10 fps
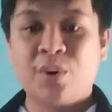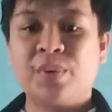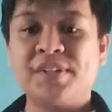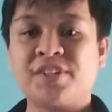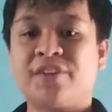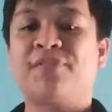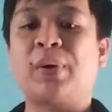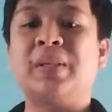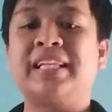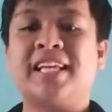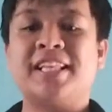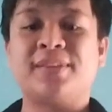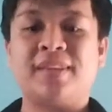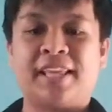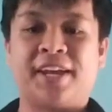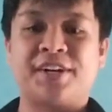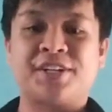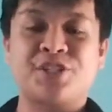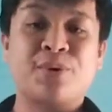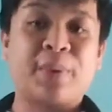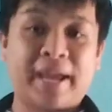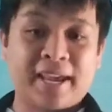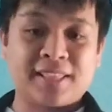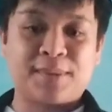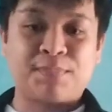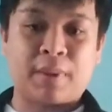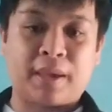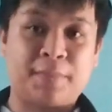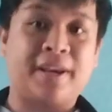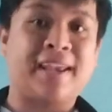which are folded into layers to create a paper